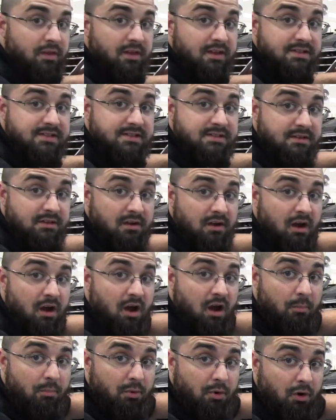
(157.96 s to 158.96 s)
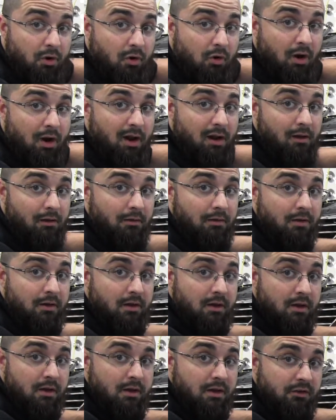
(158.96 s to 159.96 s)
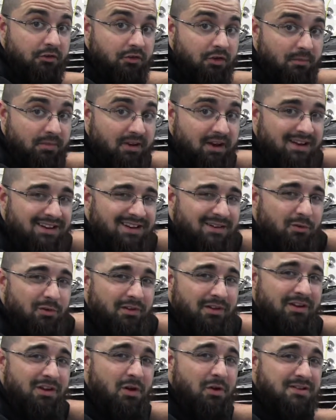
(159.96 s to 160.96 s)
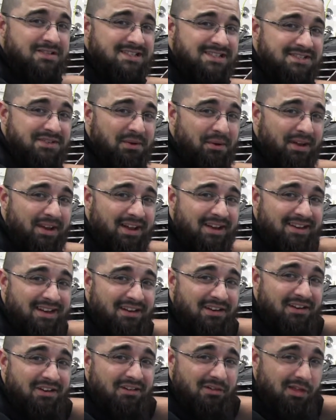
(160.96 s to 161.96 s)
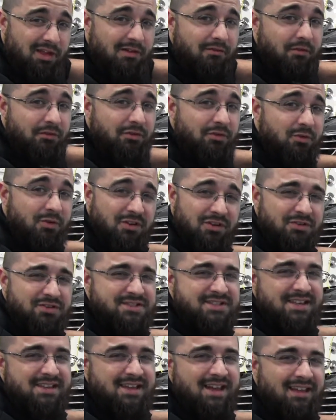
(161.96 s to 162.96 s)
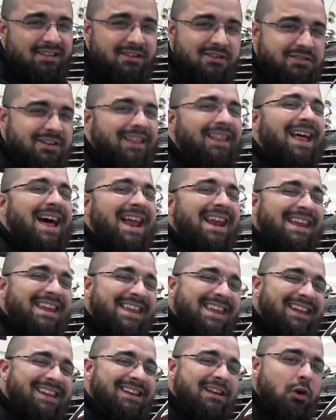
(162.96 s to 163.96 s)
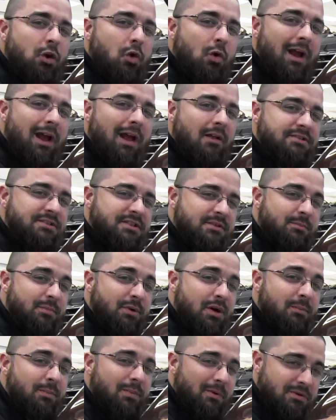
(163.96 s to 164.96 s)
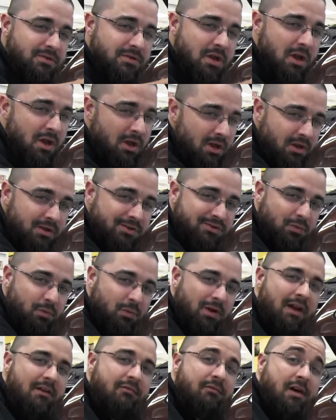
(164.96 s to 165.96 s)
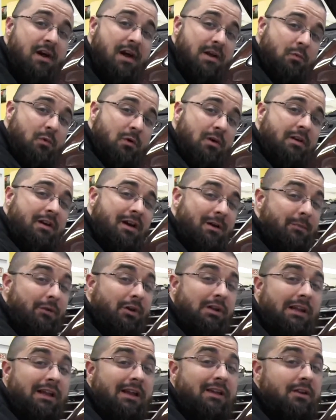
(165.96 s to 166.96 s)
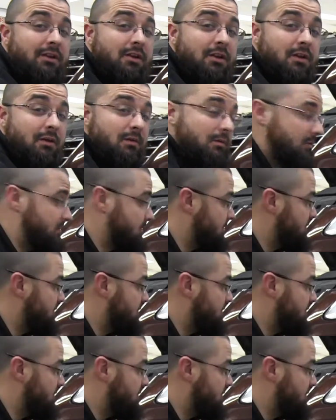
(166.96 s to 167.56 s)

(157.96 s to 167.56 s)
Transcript: this upper crown, something I didn't really notice until I got down here level to it. And you'll see that there's a lot of hidden crowns and bumpers. So when I find one, I'm going to let you know.